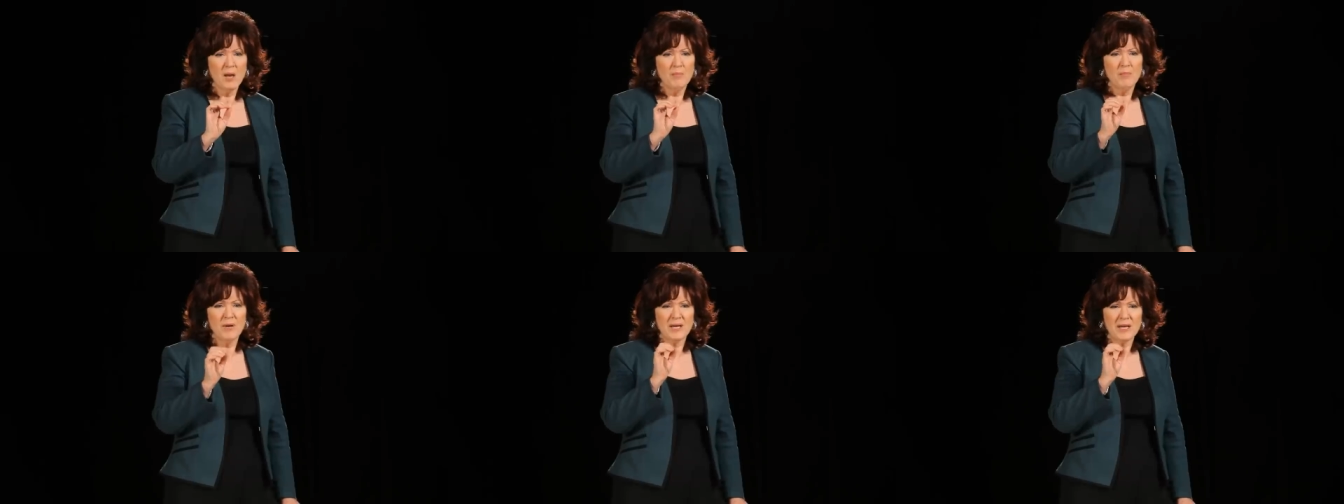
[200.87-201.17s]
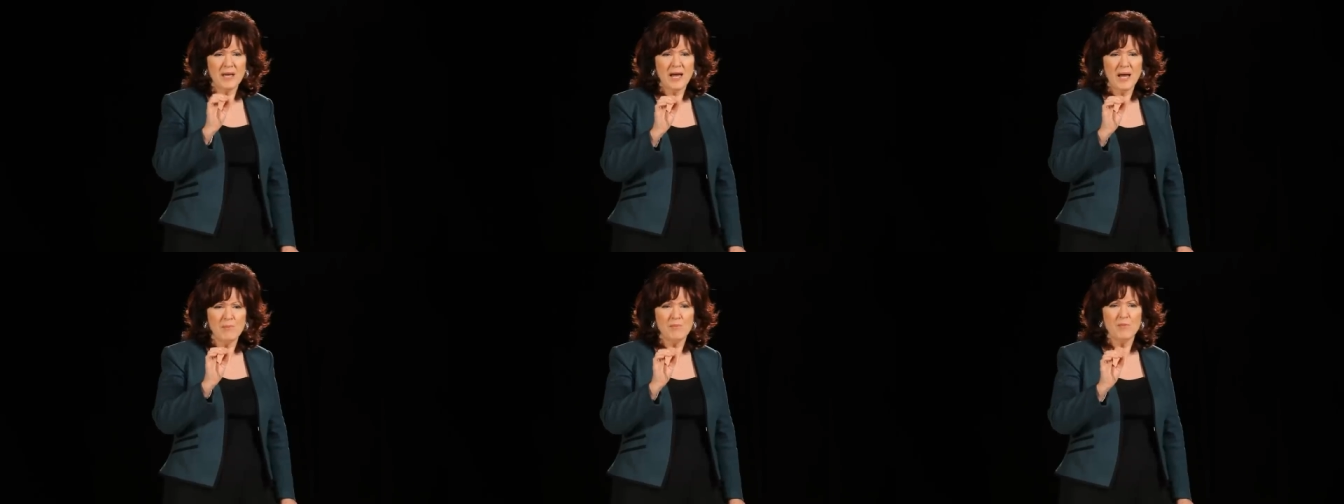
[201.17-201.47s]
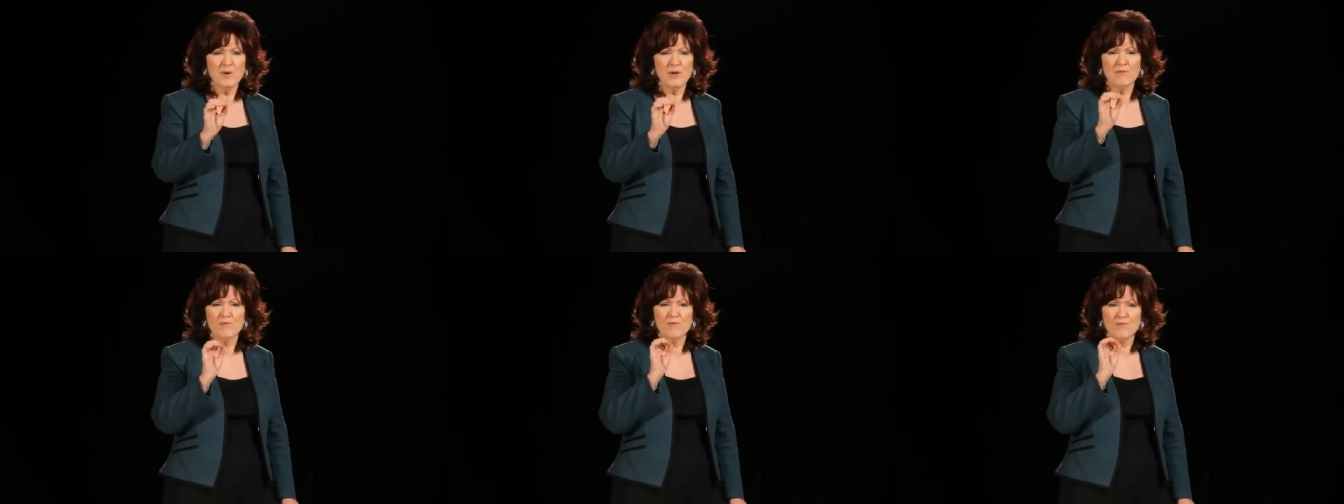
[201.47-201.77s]
but can
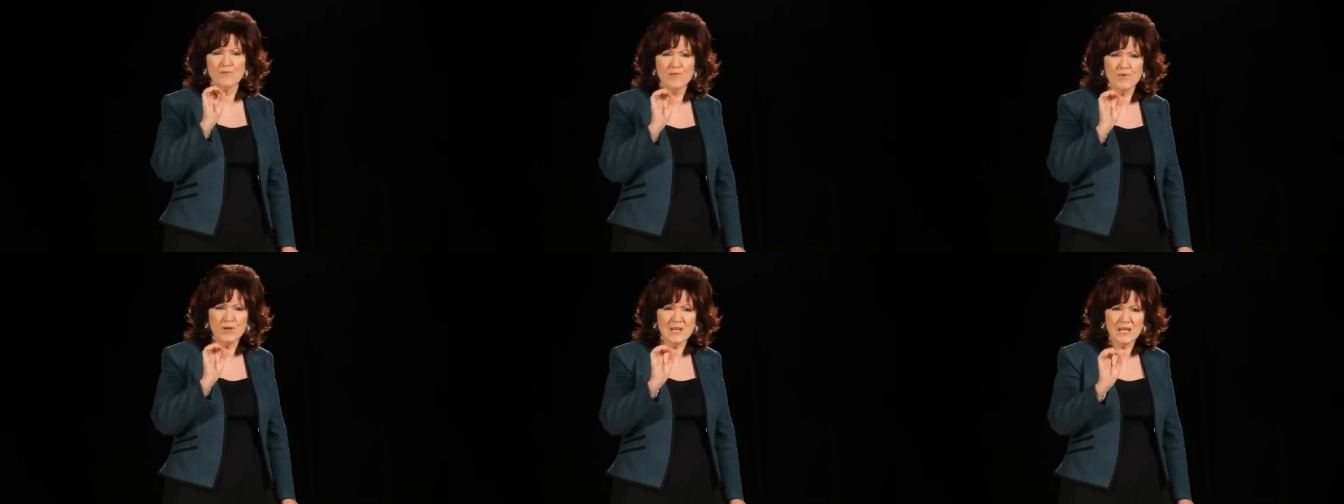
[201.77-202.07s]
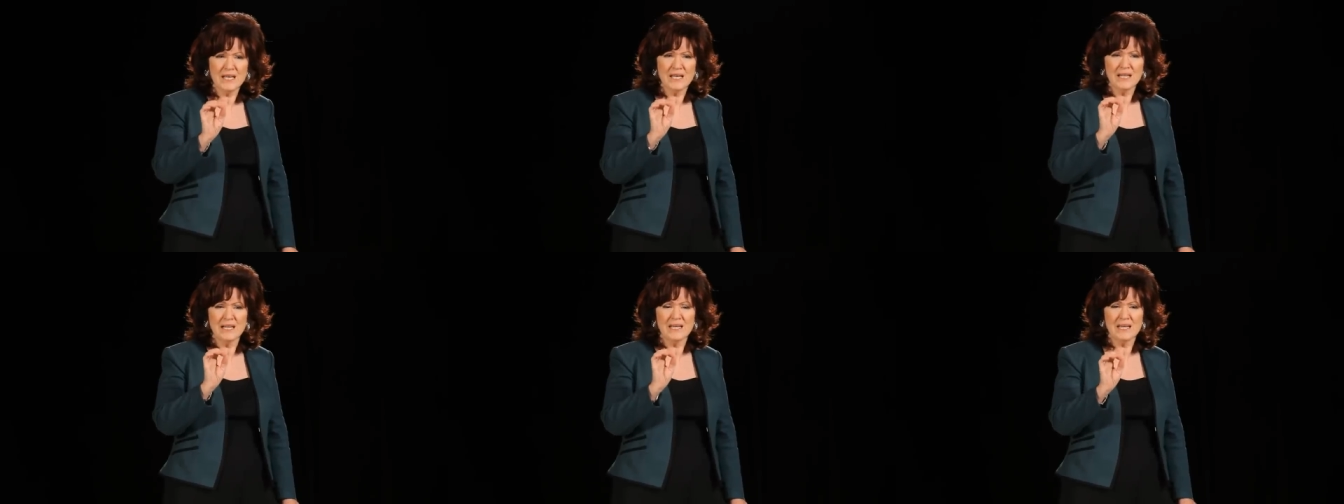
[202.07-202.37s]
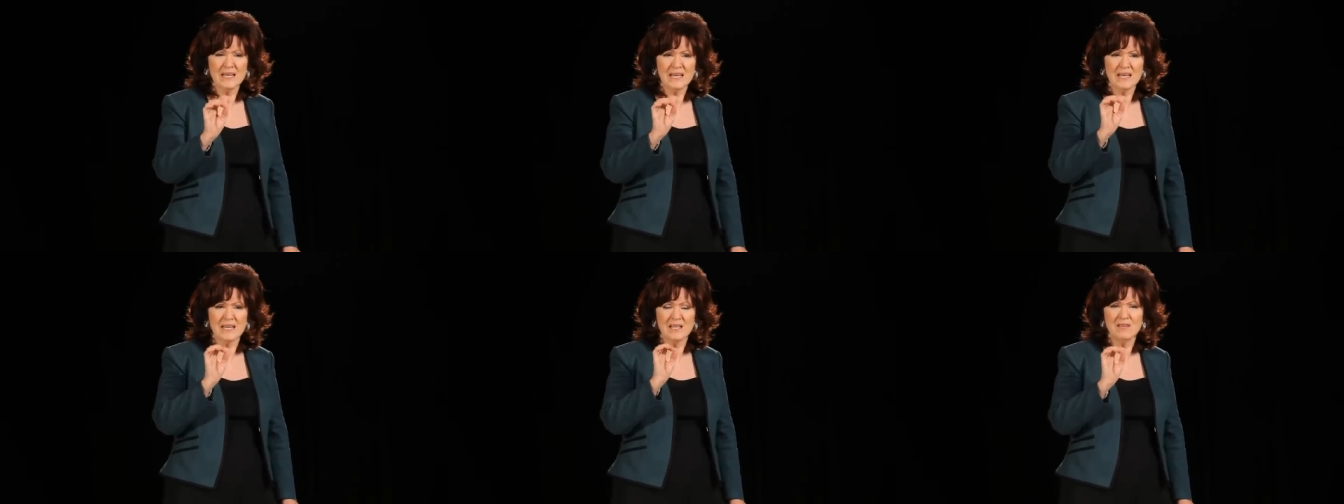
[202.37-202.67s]
we
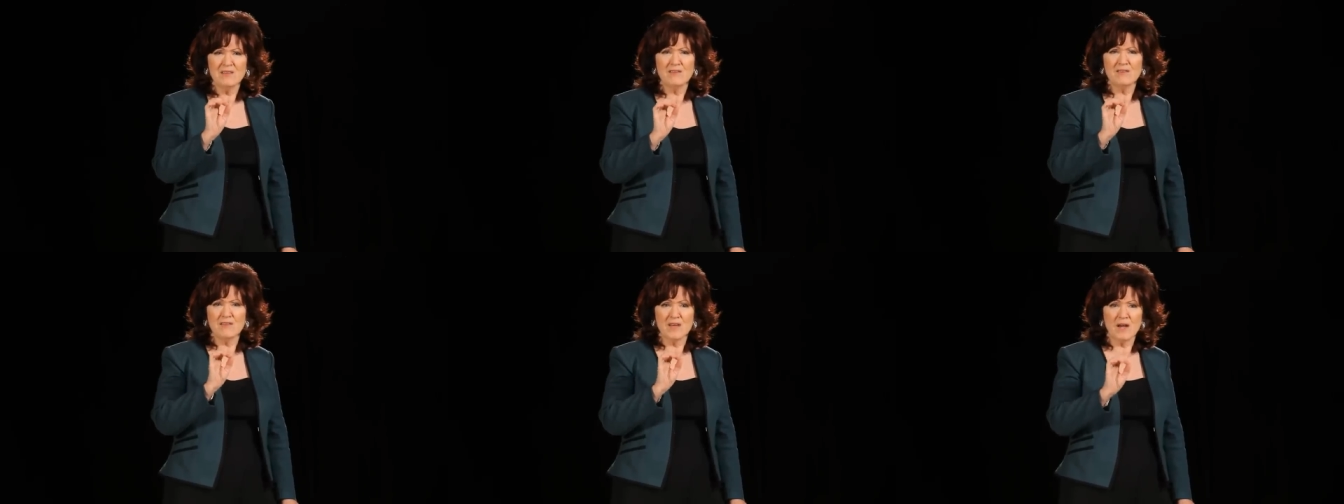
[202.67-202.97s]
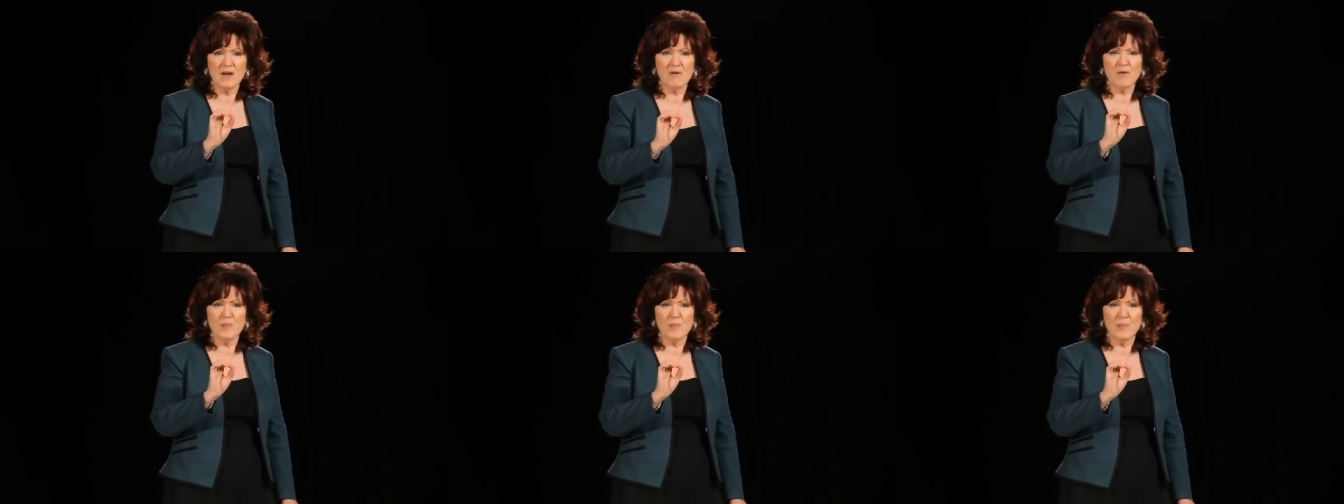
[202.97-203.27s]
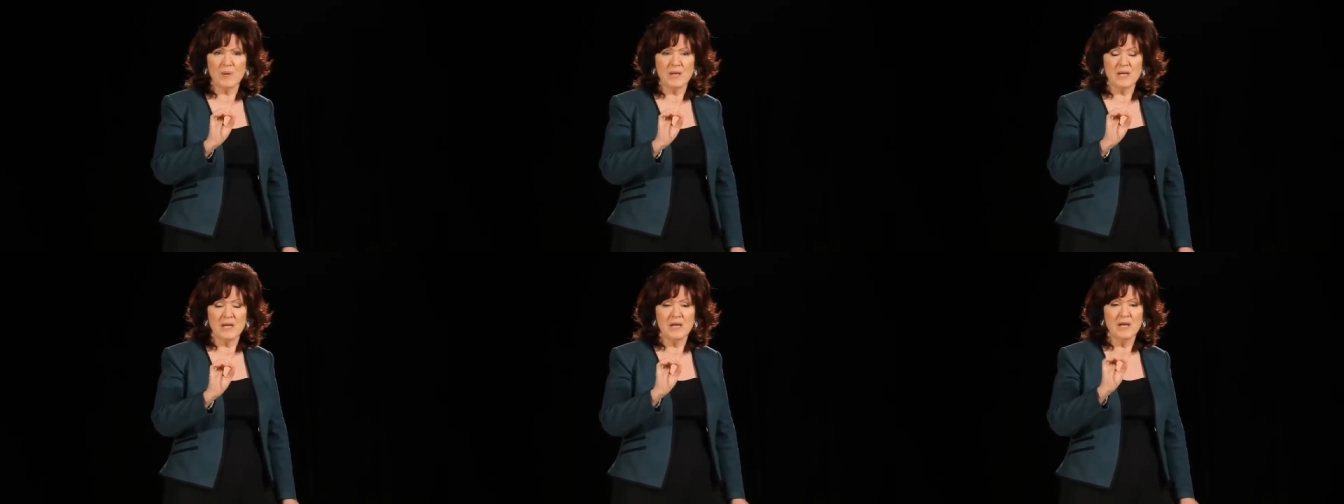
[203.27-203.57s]
really, in
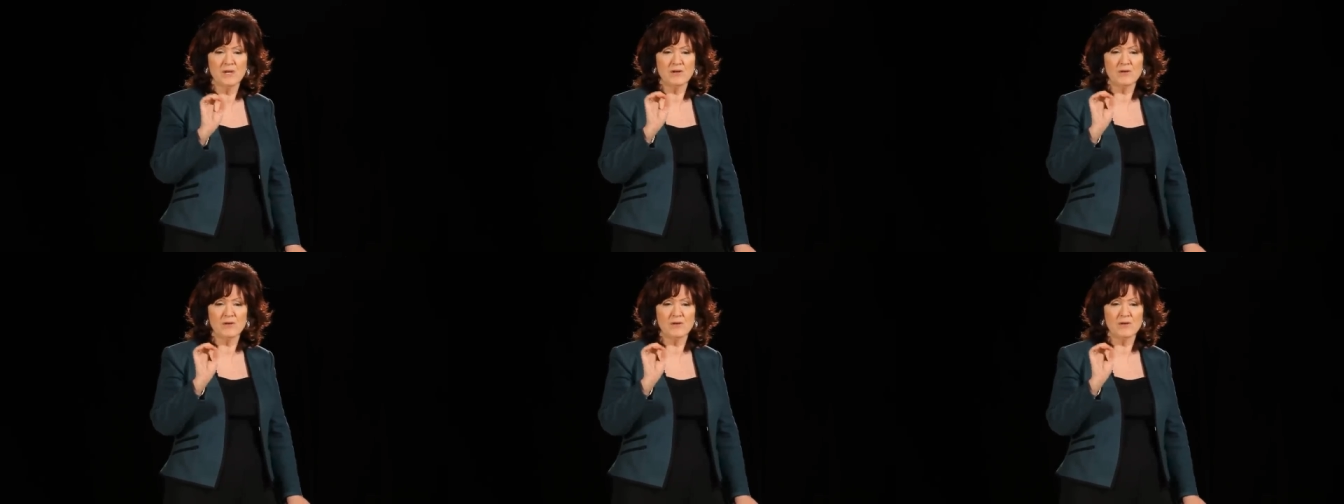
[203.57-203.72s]
therapy,